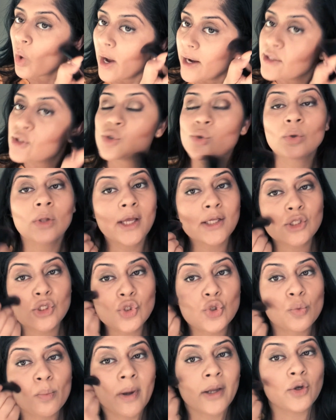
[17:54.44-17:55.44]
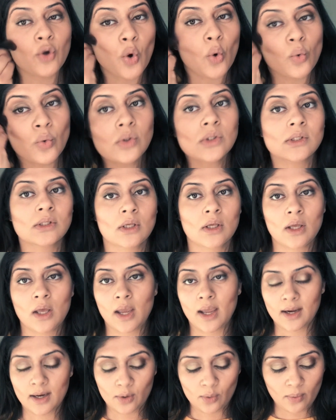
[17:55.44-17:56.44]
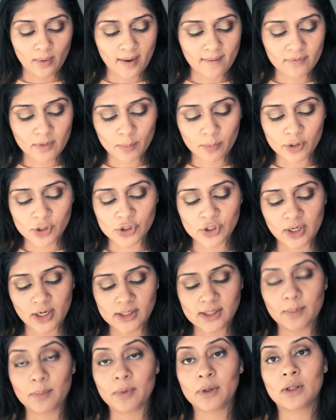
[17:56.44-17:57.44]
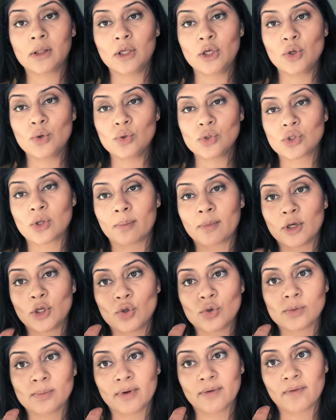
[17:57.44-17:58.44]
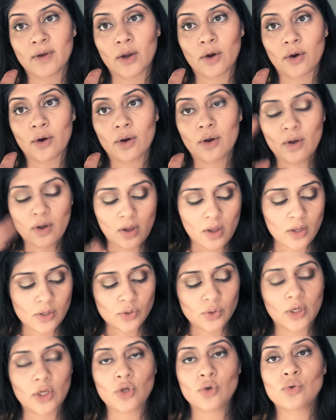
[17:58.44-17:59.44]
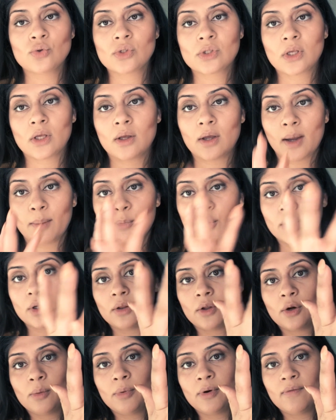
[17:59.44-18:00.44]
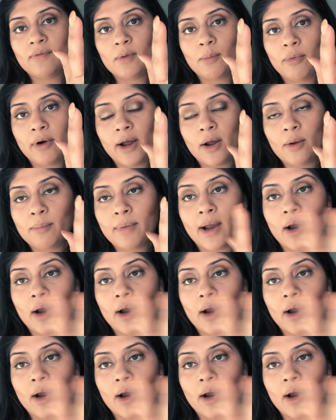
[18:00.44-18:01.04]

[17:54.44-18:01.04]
I do like to do my nose, and I don't have the brush that I typically use, so I'm going to use my finger. So I put a little bit of the brown